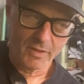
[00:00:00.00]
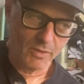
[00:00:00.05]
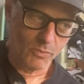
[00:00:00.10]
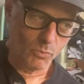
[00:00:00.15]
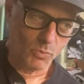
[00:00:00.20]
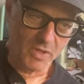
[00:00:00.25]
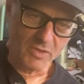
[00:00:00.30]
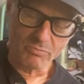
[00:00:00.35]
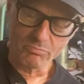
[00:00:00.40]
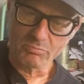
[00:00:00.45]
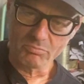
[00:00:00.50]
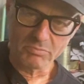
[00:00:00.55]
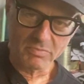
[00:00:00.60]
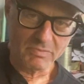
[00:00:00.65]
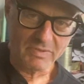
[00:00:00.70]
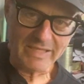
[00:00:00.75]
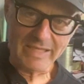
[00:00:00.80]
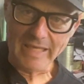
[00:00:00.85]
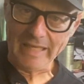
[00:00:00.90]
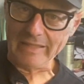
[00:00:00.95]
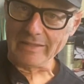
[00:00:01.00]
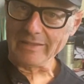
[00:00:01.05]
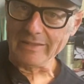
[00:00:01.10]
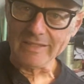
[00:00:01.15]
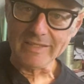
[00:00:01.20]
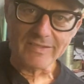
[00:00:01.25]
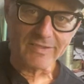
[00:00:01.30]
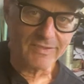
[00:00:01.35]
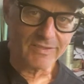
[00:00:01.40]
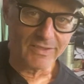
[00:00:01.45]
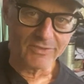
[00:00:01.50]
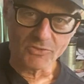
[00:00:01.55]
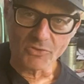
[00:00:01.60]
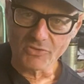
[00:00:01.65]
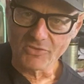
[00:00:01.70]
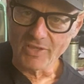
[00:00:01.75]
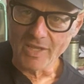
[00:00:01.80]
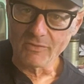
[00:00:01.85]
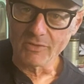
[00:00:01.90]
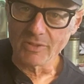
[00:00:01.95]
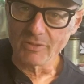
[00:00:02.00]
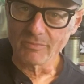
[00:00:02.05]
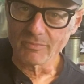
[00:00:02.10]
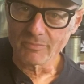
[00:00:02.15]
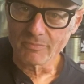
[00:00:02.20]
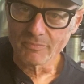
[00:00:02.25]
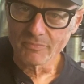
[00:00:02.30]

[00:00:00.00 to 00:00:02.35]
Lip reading: with at least 6 or 7